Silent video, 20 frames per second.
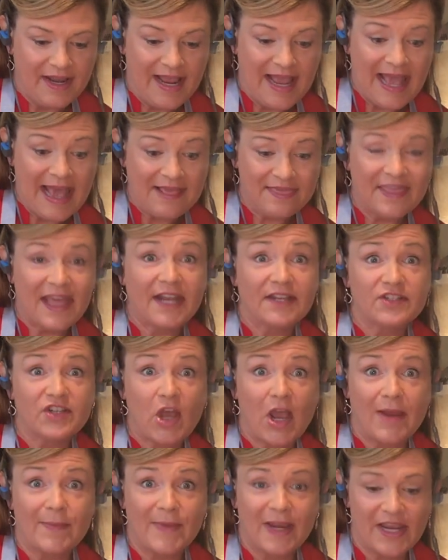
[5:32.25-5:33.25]
and that
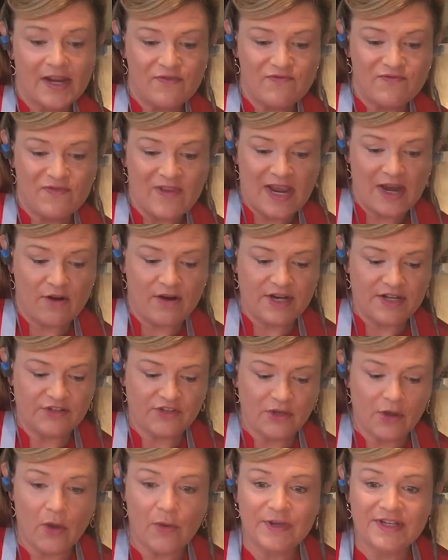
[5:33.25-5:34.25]
time can vary, so
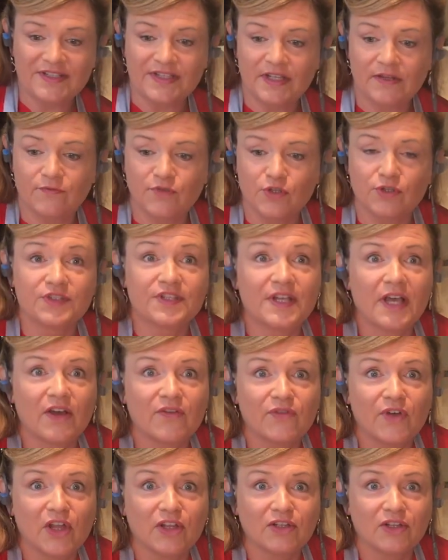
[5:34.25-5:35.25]
always give yourself
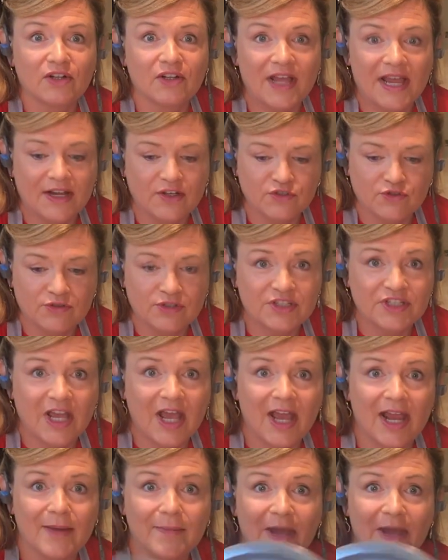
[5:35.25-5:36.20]
a little extra time.